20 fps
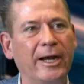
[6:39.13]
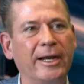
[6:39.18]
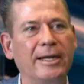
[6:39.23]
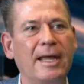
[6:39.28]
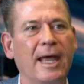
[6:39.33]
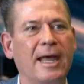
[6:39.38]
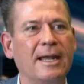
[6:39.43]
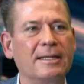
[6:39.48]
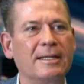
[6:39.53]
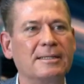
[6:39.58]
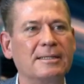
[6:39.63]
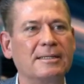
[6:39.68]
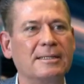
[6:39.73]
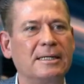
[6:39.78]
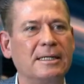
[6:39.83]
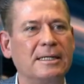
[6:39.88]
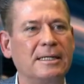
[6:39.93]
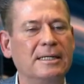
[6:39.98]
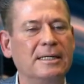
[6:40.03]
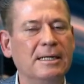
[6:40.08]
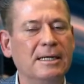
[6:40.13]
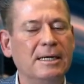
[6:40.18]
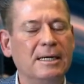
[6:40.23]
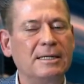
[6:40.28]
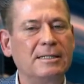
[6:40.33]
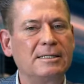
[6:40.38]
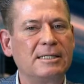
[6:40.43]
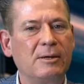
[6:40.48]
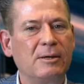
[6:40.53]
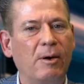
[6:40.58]
and see
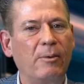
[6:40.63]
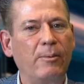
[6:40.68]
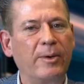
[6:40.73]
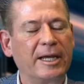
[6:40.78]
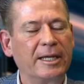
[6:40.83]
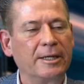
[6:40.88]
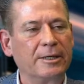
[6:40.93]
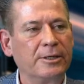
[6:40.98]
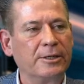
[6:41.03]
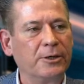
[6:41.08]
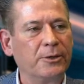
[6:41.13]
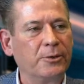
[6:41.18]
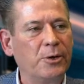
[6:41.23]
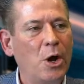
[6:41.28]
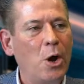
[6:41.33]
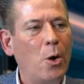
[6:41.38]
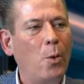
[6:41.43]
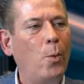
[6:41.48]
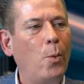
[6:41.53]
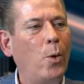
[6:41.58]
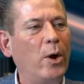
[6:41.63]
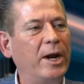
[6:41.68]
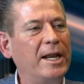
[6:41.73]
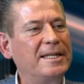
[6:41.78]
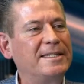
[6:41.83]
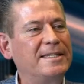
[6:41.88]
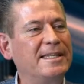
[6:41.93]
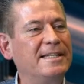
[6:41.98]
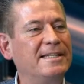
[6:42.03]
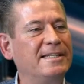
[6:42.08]
what we can do. What
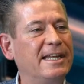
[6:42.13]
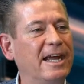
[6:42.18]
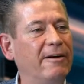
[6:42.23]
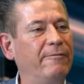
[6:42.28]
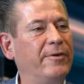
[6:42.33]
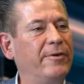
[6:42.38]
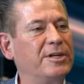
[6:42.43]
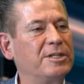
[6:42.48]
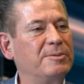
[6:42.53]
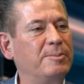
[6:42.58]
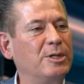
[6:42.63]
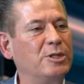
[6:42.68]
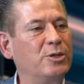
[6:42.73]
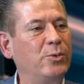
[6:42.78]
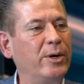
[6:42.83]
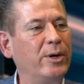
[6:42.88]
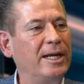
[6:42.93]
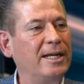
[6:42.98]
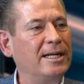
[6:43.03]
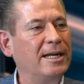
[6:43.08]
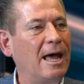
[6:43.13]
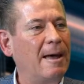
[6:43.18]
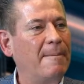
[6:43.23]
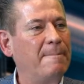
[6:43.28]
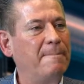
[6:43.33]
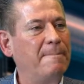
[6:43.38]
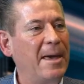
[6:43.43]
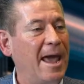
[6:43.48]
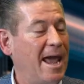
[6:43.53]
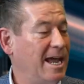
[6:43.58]
is the difference between a
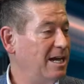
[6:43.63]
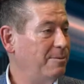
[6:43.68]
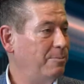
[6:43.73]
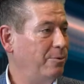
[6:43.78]
bank